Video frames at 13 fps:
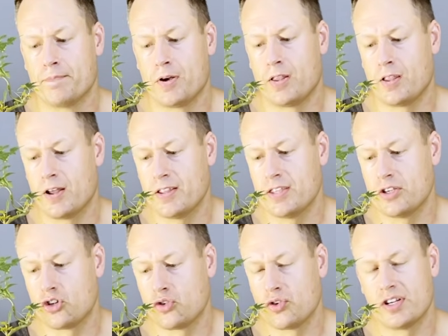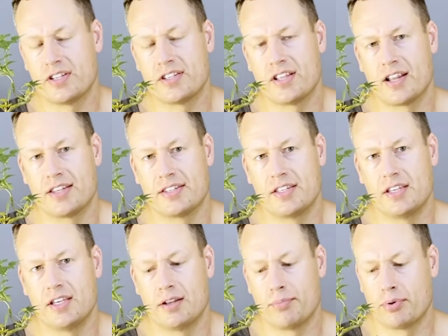a lot of these trees that I
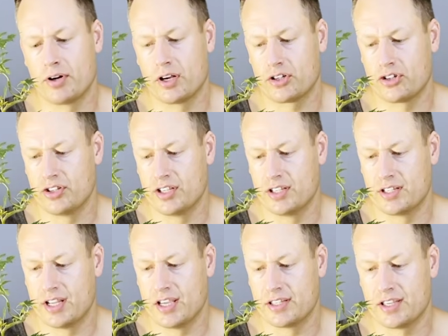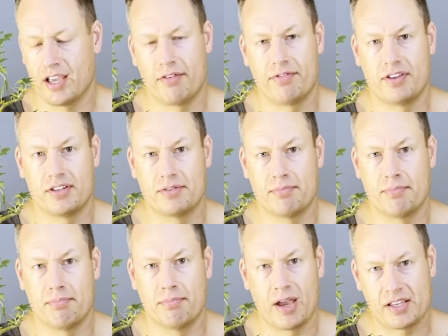see in production these days have these
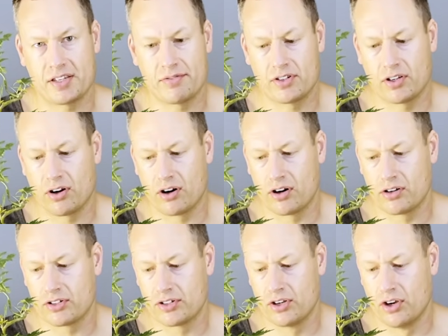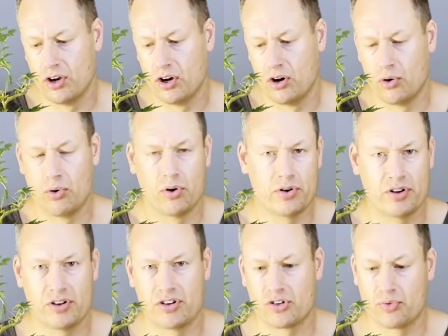massive scars, or
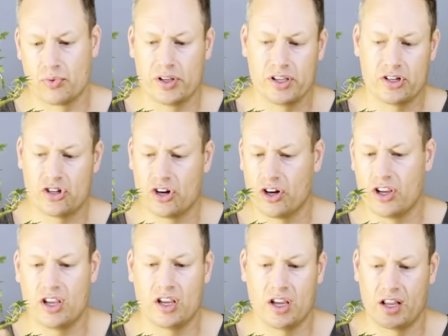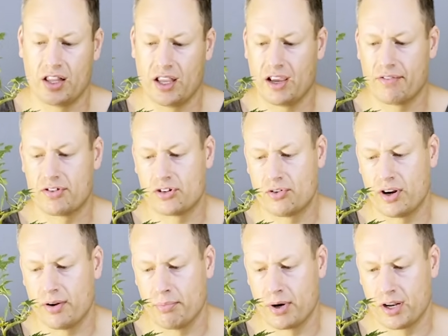they're just really chunky and they have
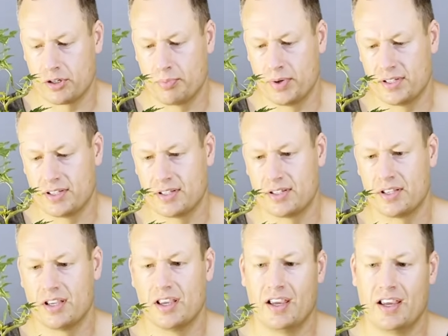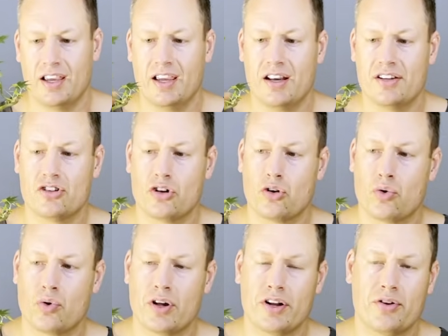straight branch pieces. It is
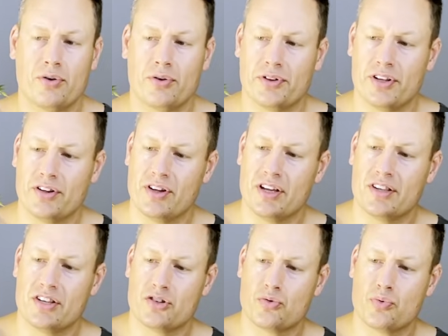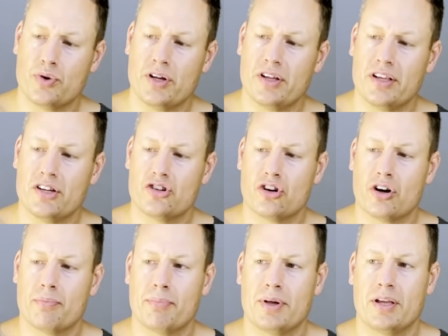critical that you get these really
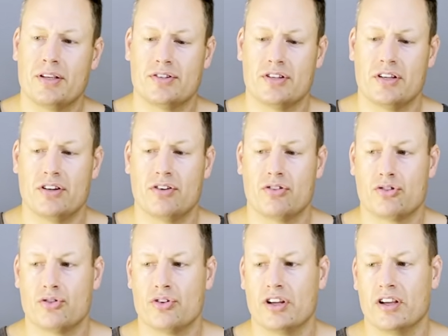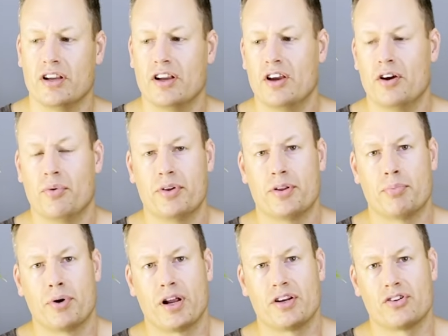sharp bends into your tree when the
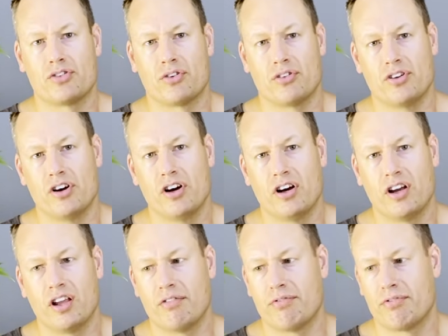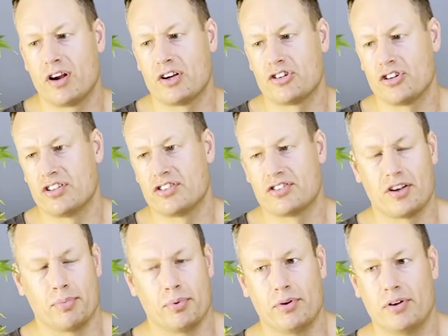branches are young and fresh and
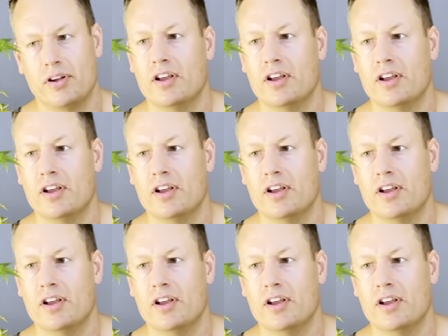supple.